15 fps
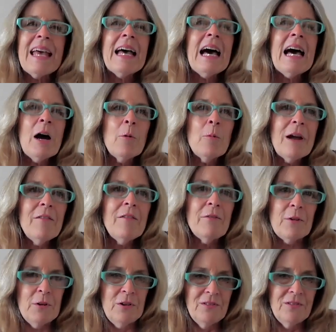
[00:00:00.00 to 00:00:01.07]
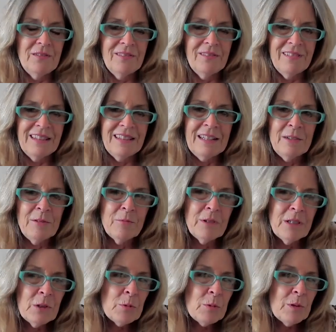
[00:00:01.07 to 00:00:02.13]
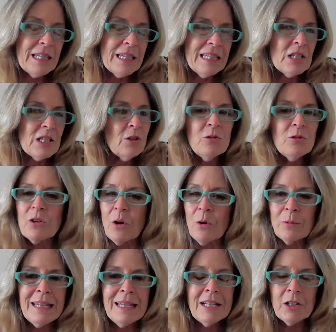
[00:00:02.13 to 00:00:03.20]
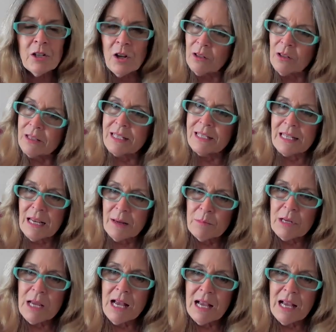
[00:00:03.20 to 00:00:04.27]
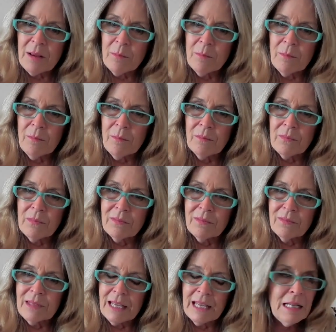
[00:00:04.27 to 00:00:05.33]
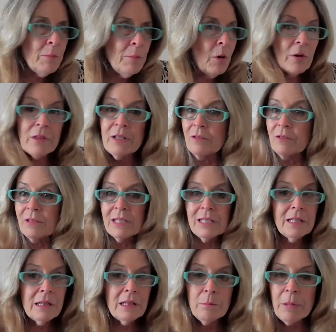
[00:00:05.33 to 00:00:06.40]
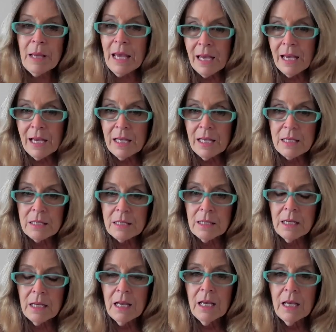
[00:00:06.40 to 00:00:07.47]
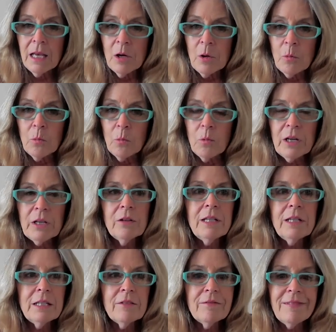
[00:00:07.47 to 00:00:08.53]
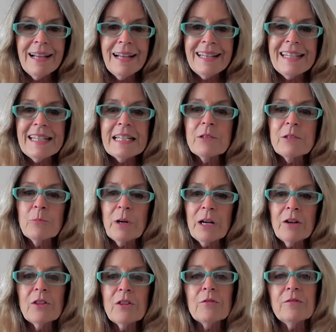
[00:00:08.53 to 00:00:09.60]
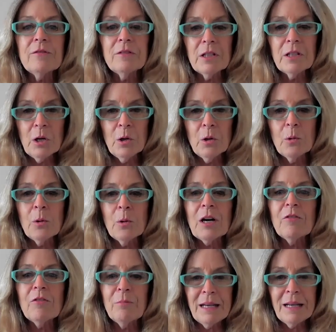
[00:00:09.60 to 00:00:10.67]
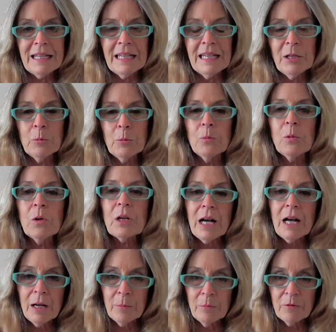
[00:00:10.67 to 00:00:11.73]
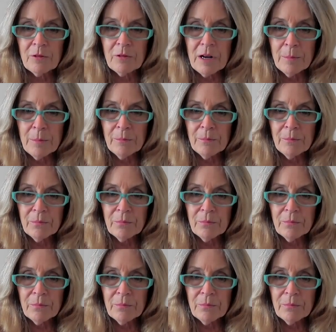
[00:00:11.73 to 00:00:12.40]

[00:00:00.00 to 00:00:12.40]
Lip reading: However, the real trick is you don't need it all at the same time, any more than you did in the past. What you need to find is where the flow of money will come from.